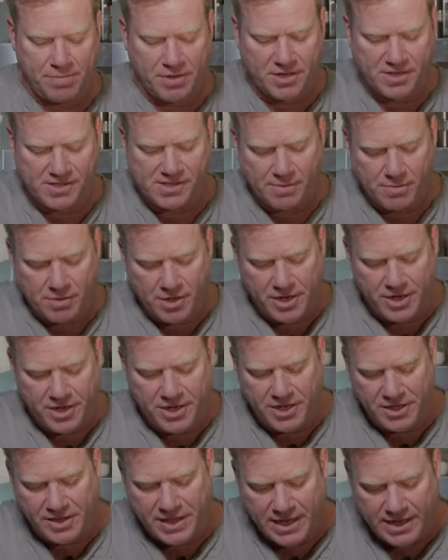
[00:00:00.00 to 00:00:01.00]
because I'm gonna
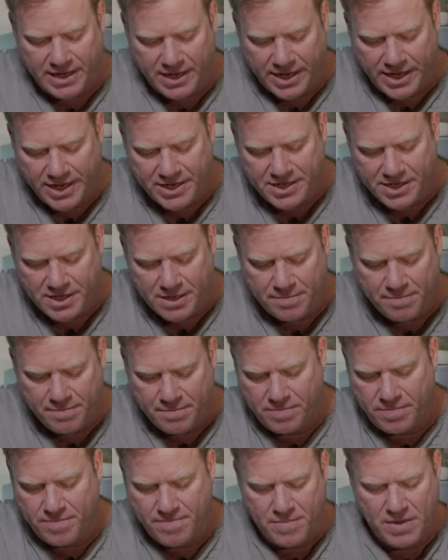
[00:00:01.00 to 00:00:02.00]
need that later
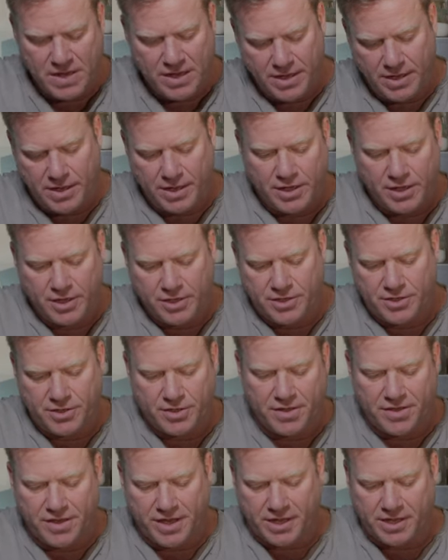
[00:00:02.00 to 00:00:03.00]
to
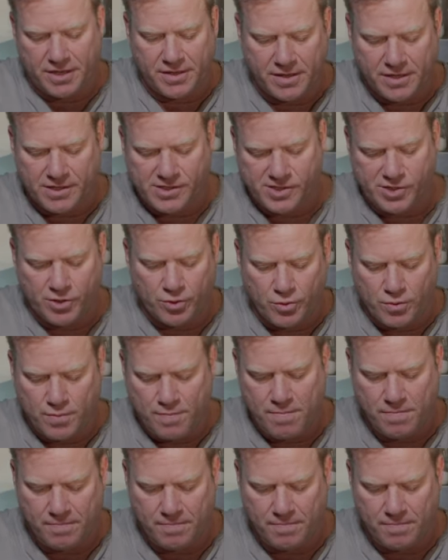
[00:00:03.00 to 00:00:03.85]
thicken the stew.